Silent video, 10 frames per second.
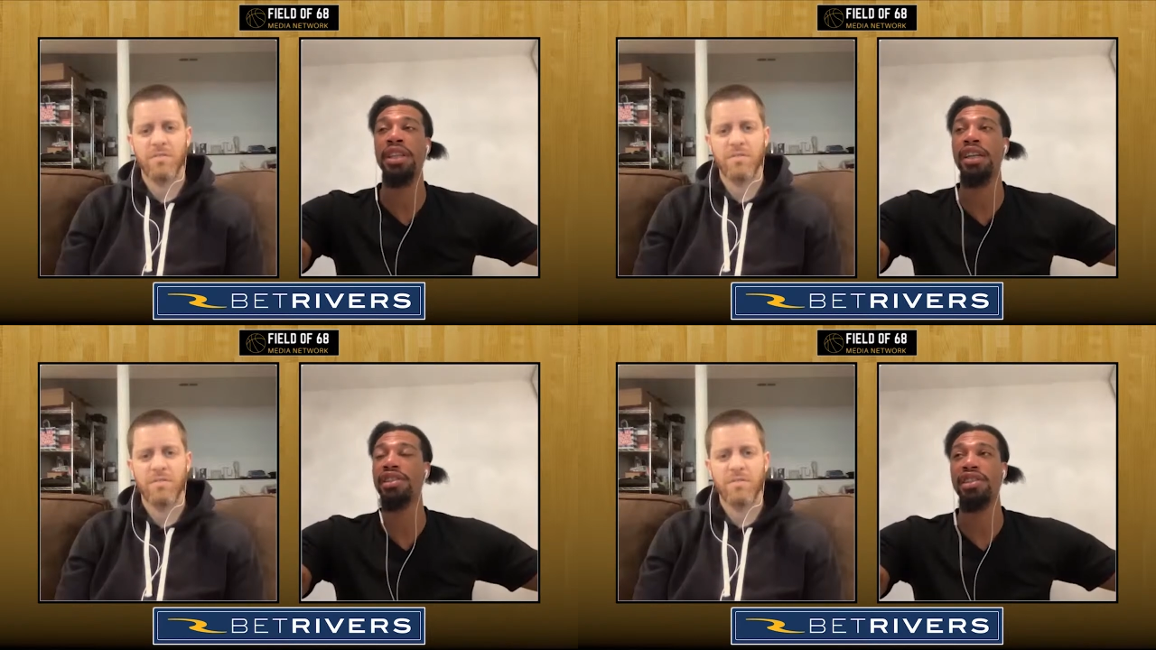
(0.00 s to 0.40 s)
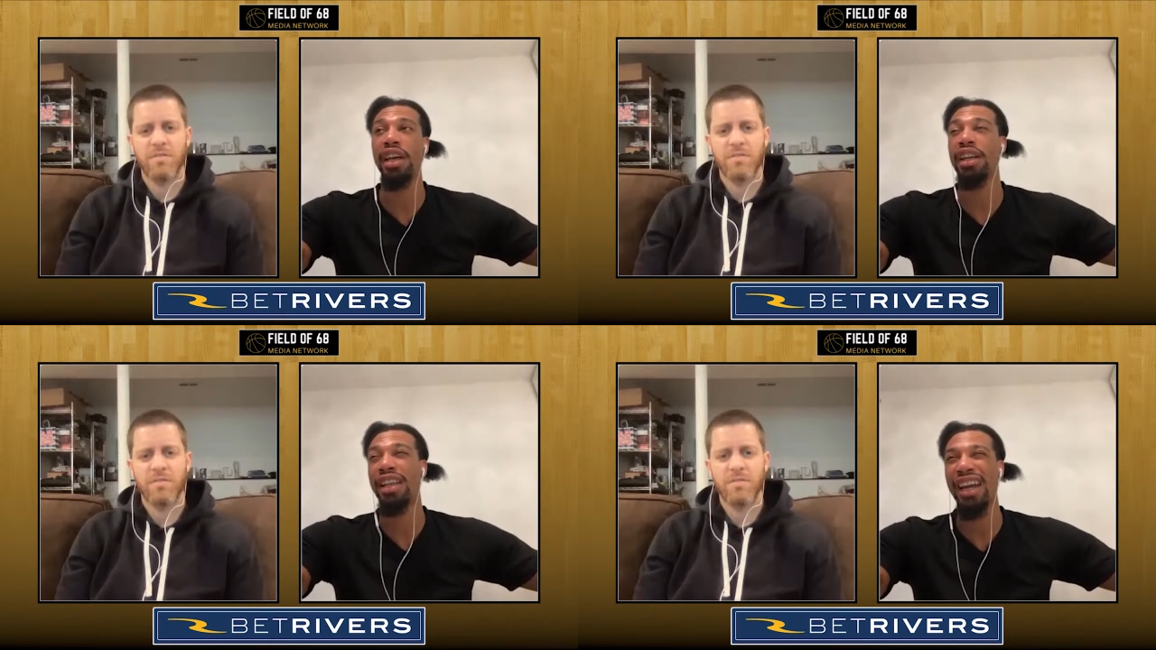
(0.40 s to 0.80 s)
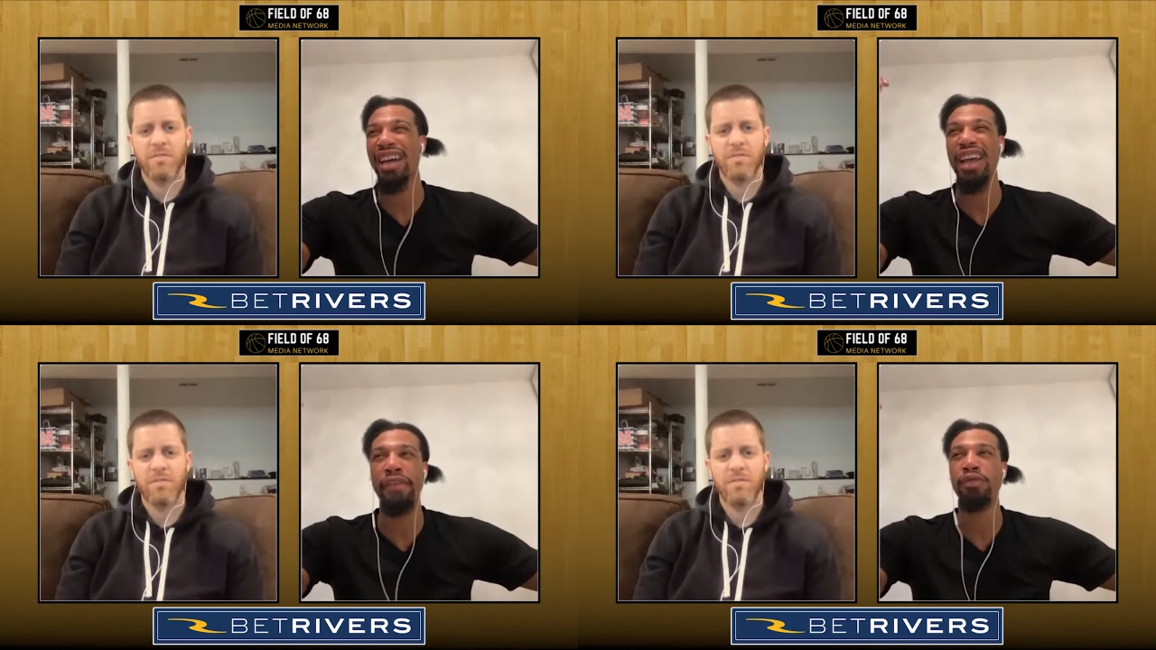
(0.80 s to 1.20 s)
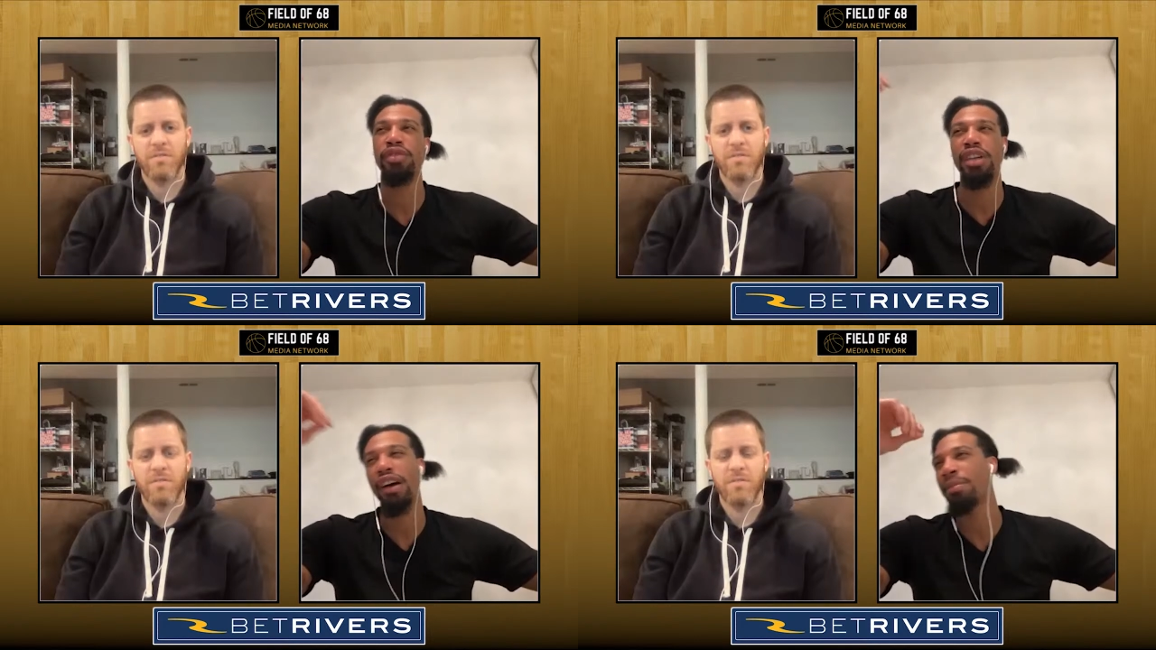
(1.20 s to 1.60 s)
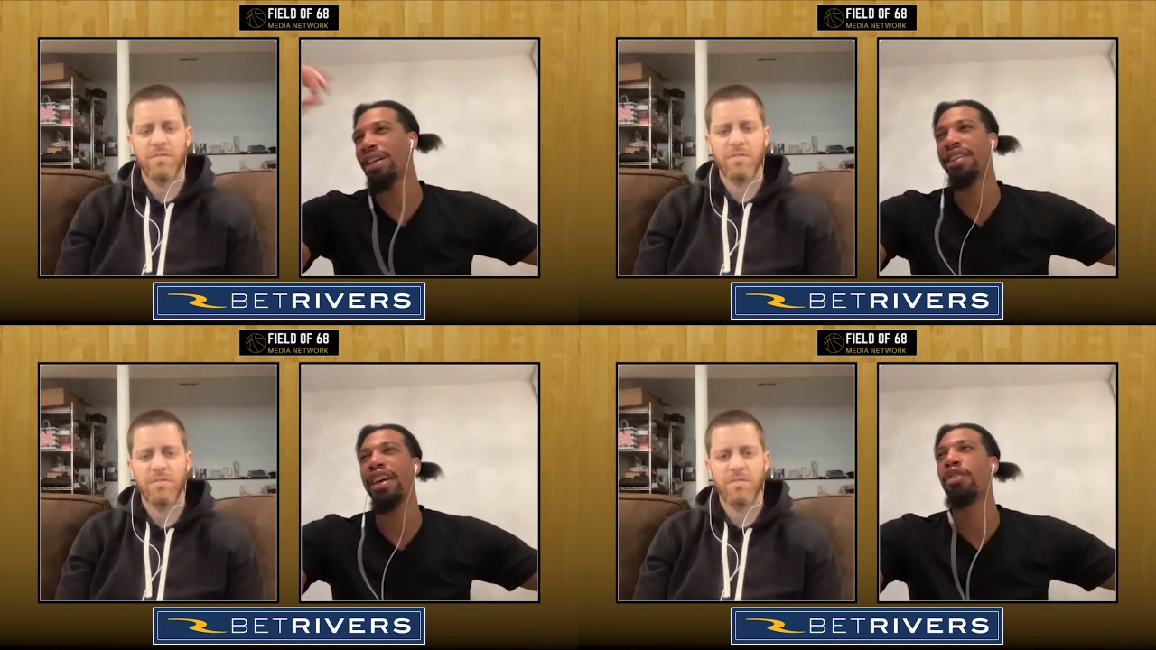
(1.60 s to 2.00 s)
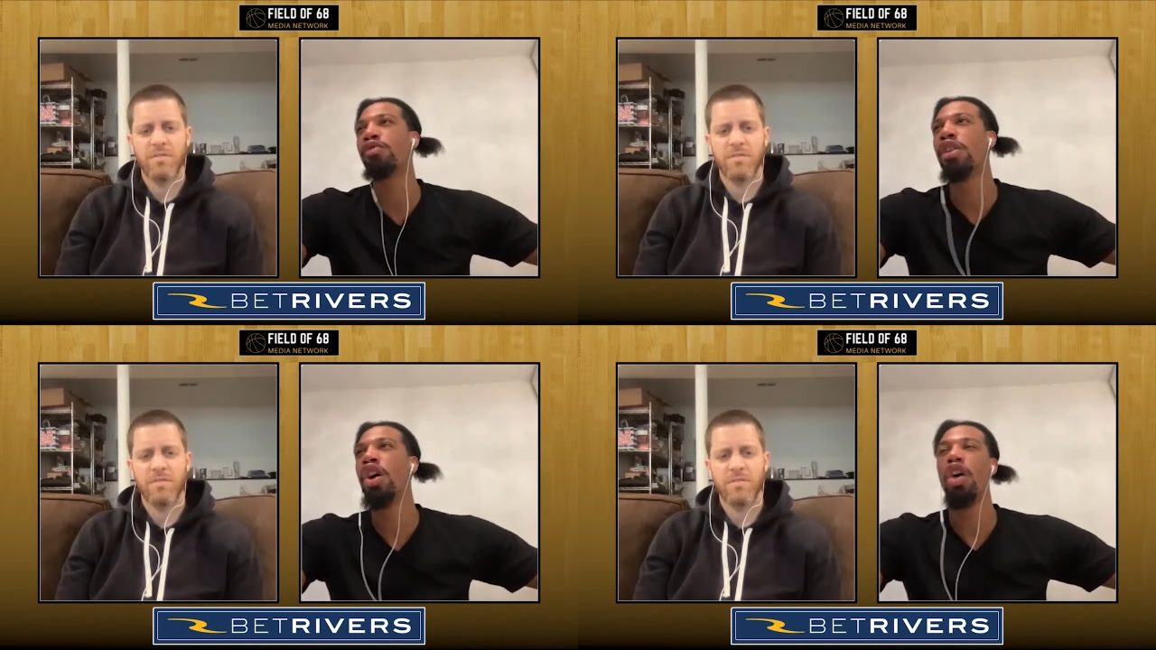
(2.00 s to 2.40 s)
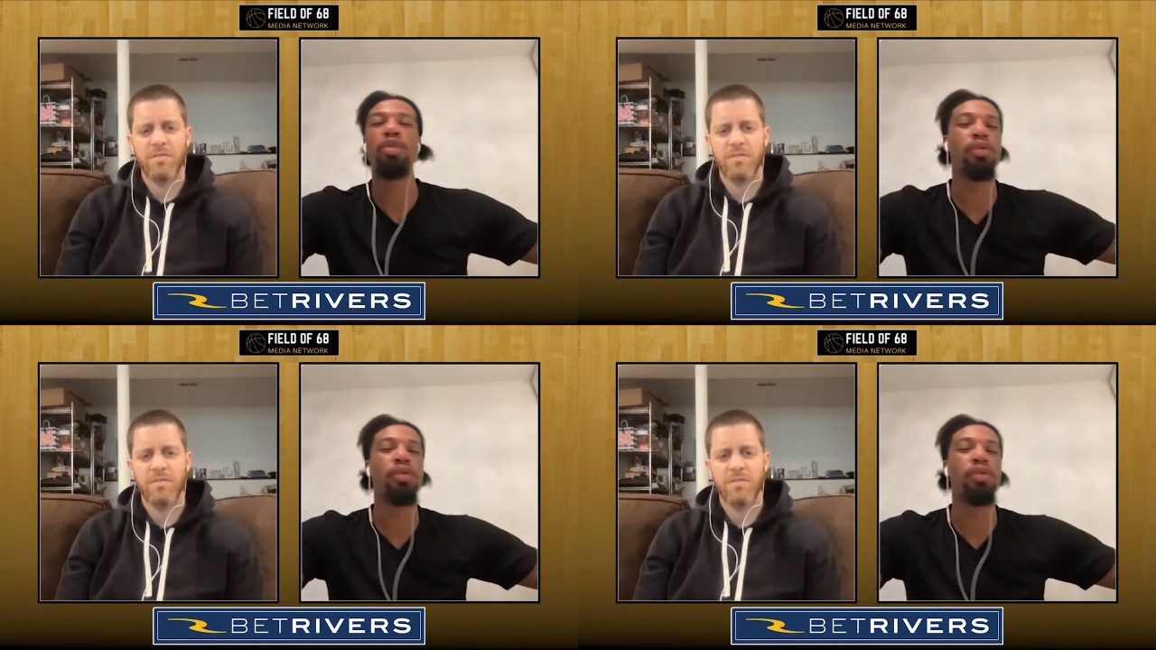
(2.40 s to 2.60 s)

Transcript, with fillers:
Speaker 1: like they're saying a lot of hateful stuff. I'm like, damn, who who